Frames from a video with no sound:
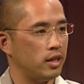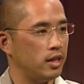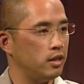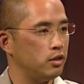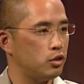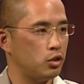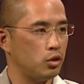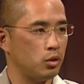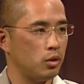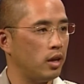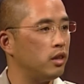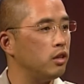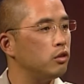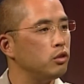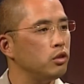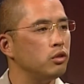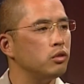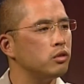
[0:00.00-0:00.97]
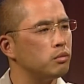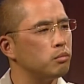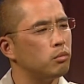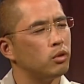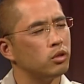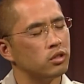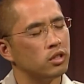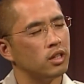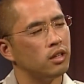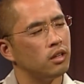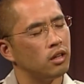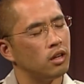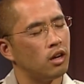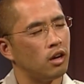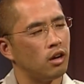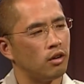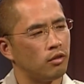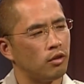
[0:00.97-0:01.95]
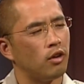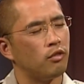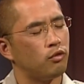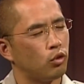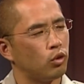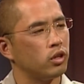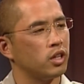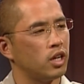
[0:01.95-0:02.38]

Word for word: into, and they'll use mostly a, a foreign